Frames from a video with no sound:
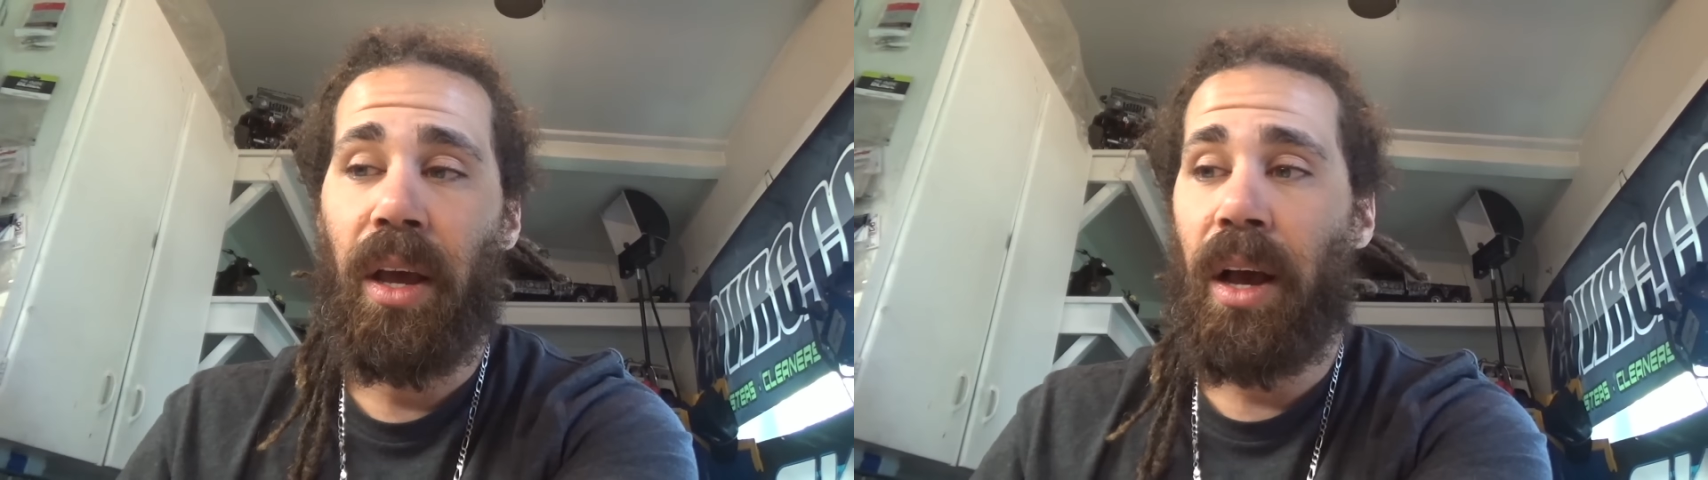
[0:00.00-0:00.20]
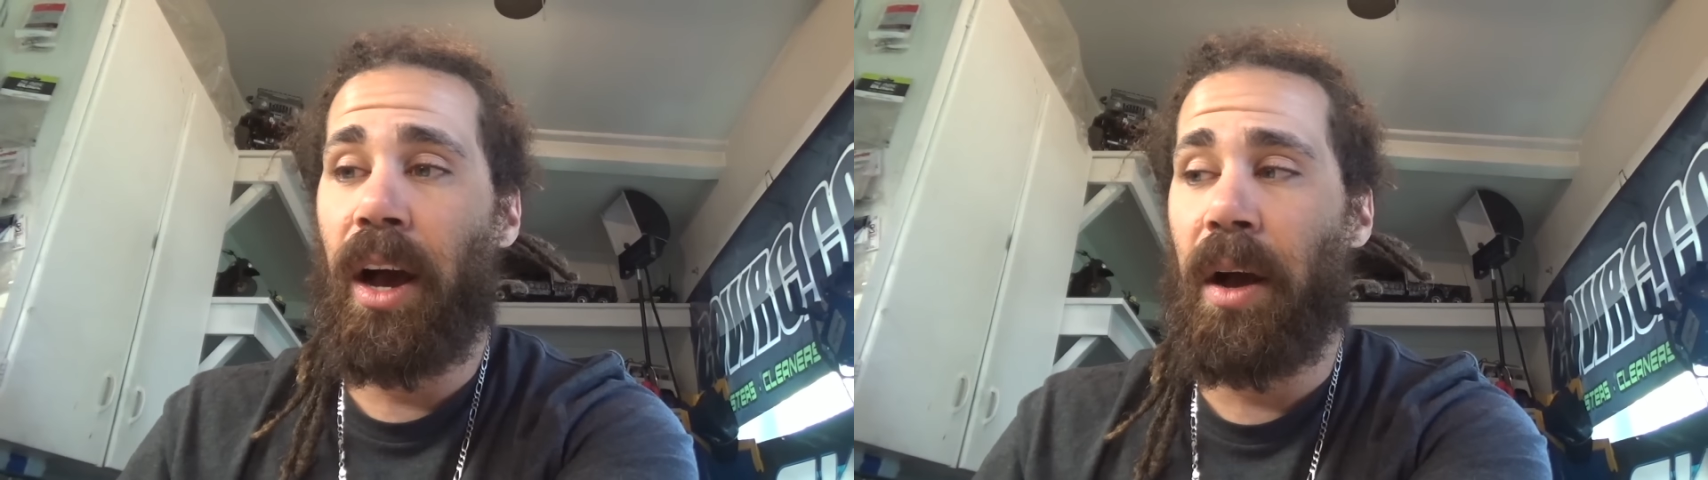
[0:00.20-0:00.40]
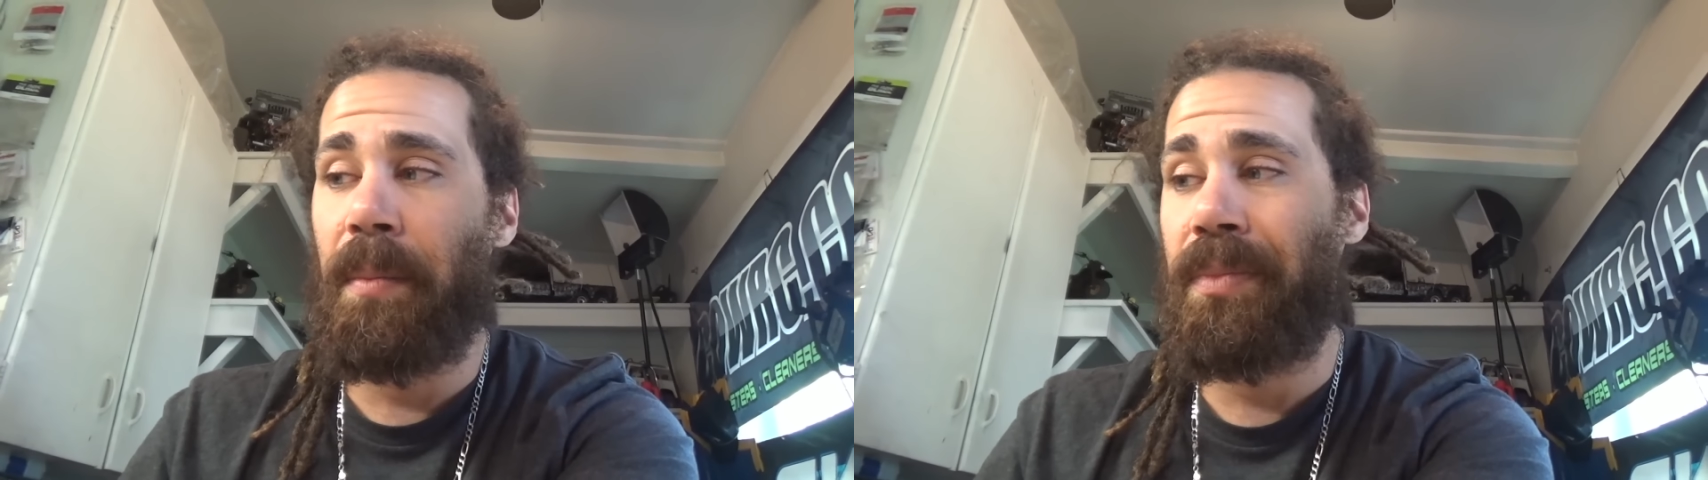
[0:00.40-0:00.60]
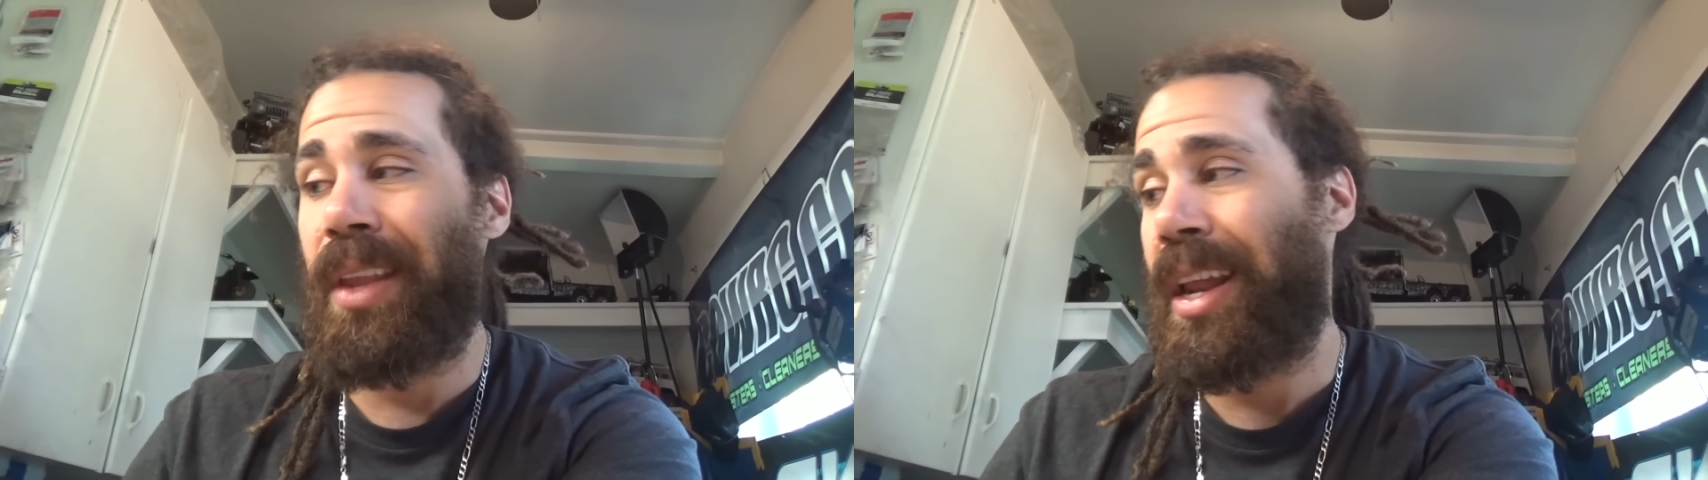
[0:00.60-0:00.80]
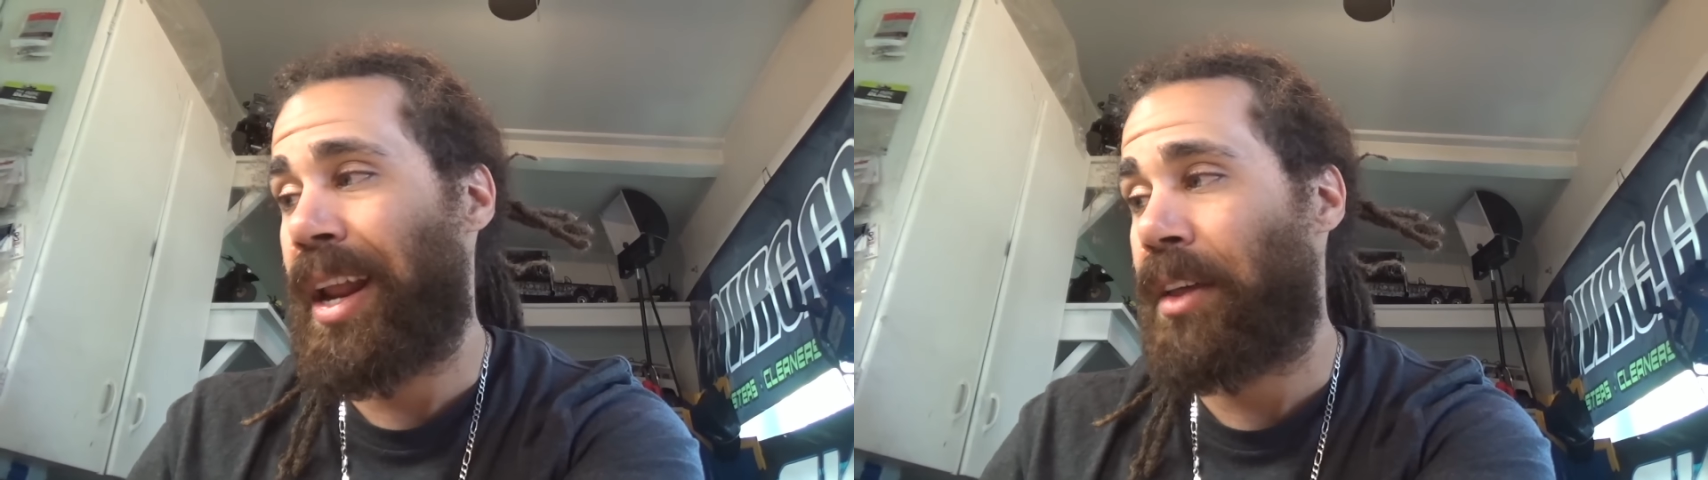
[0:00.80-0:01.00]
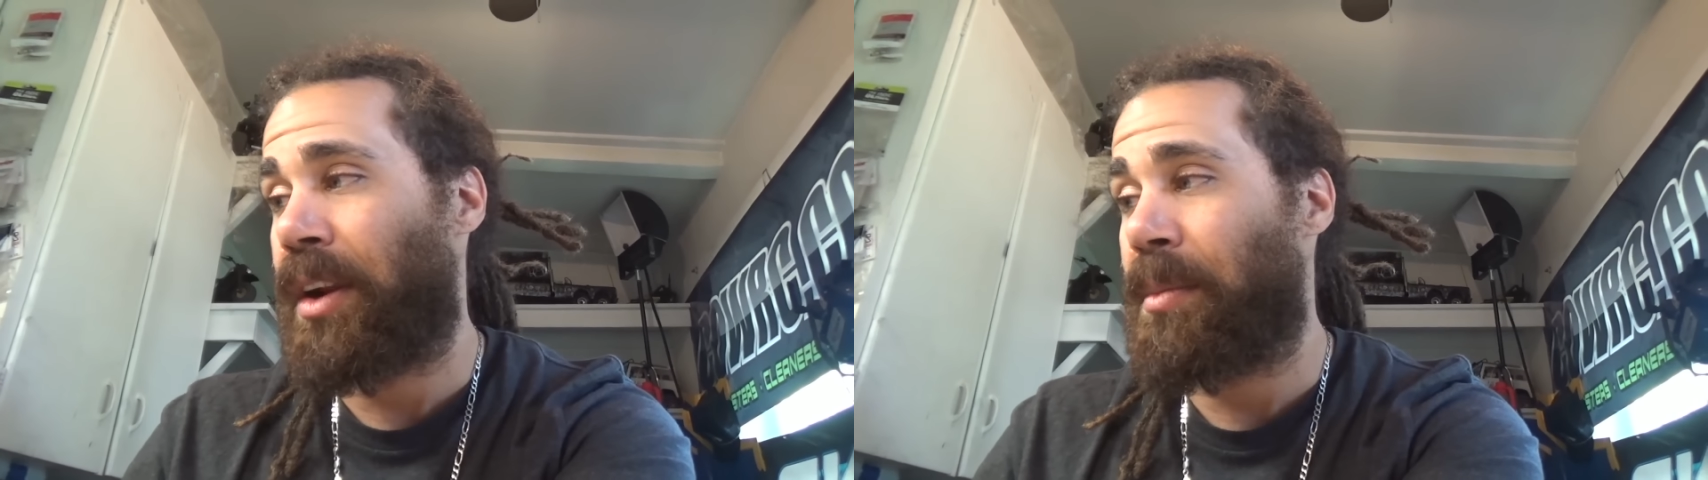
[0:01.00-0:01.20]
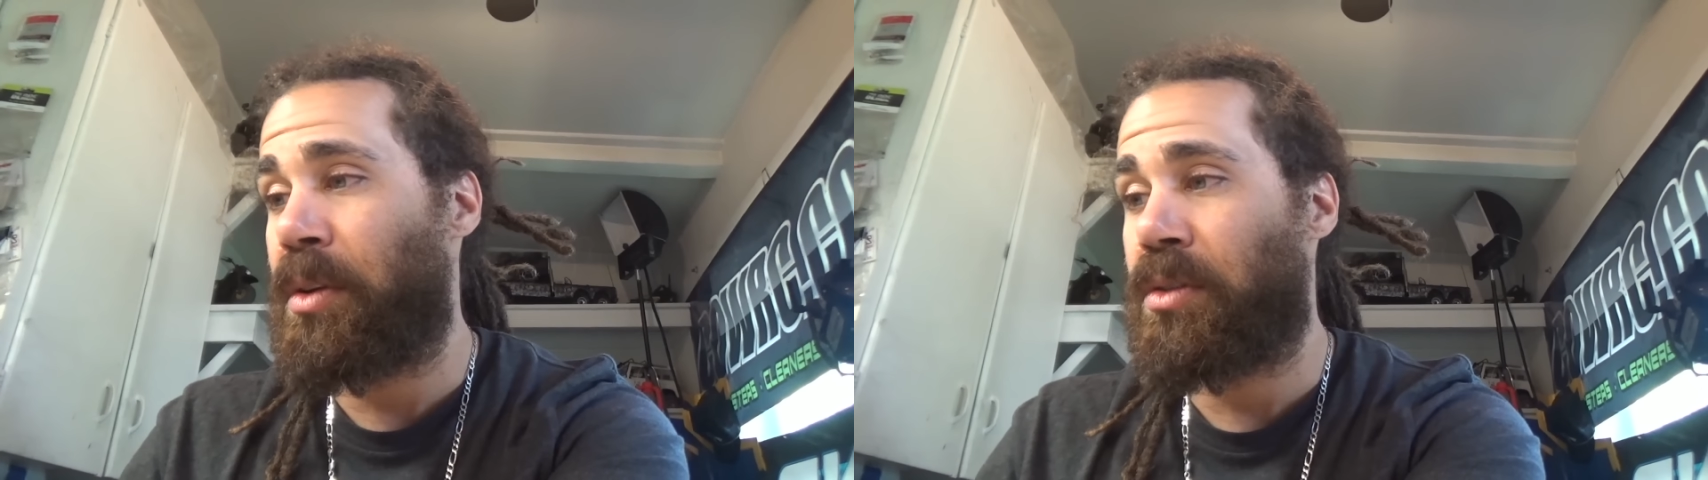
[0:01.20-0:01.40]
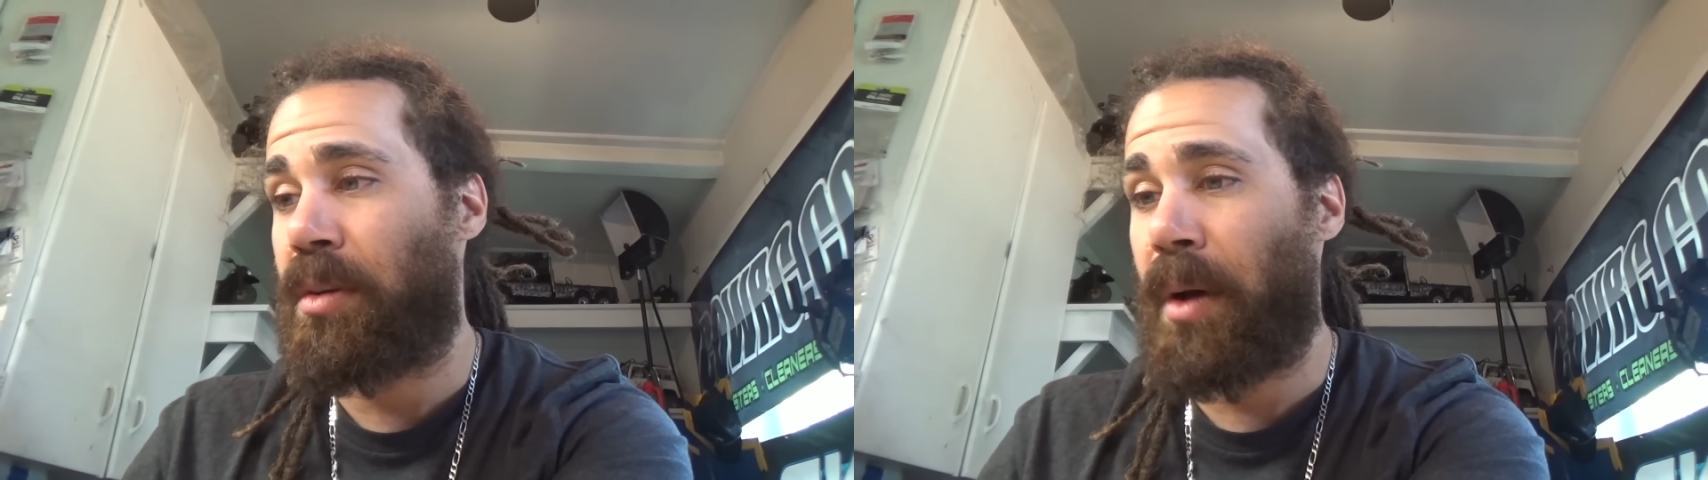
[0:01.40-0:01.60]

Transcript: And now that I'm using